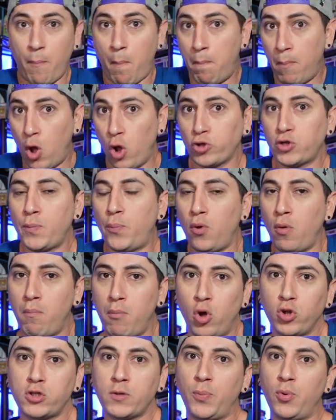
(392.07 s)
Multiple,
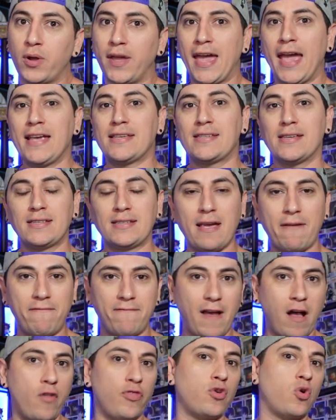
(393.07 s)
multiple cases have
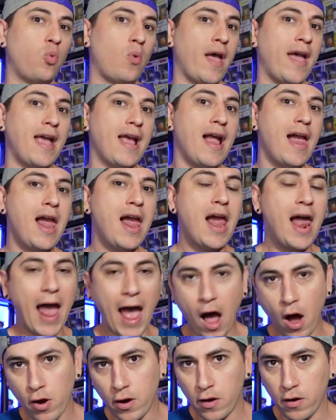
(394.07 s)
found their way
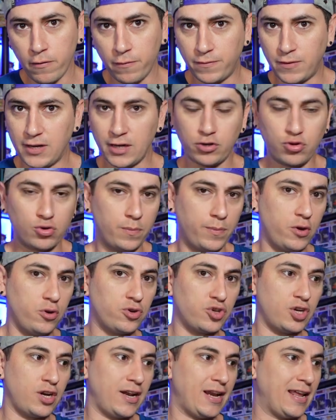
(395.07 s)
out of
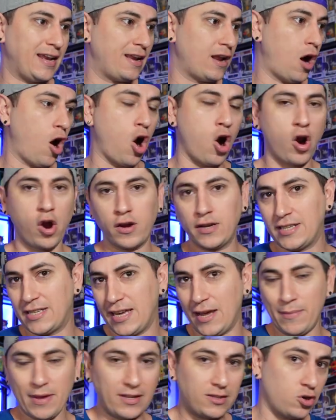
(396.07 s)
distribution and are
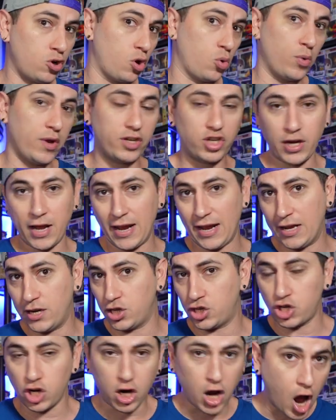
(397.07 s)
seeming to originate in
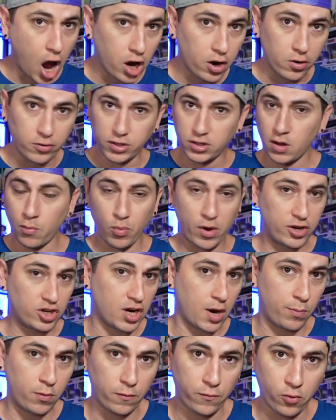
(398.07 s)
Chicago some way,
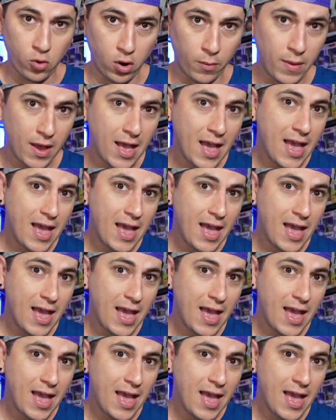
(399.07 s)
shape, or form.